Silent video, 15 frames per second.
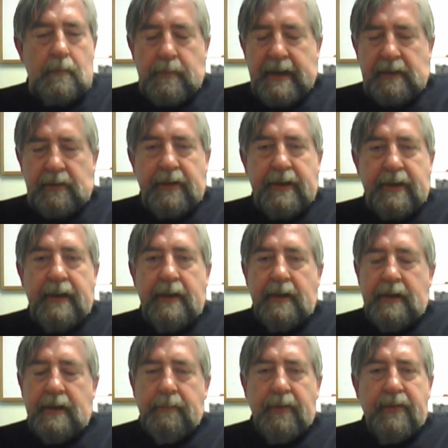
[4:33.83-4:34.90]
by looking at
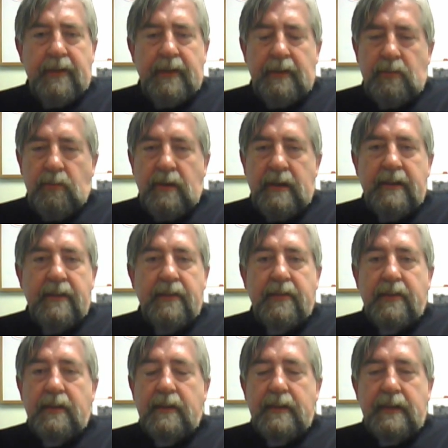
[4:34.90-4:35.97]
a couple things. One
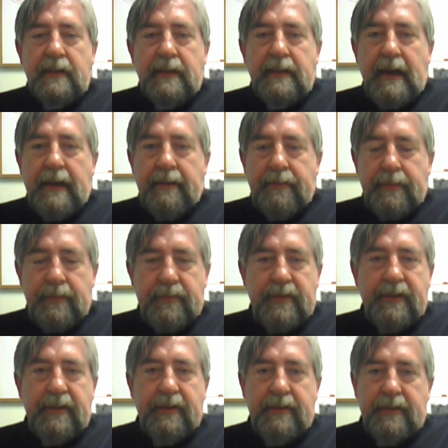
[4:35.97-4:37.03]
is the life of
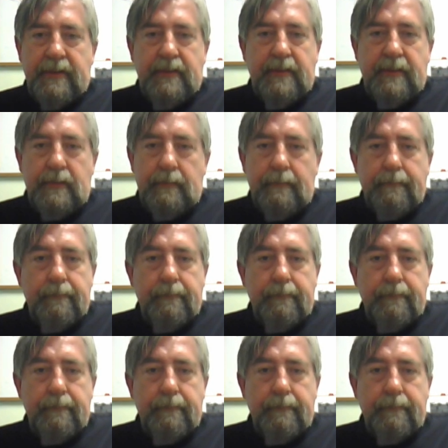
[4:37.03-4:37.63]
Jesus.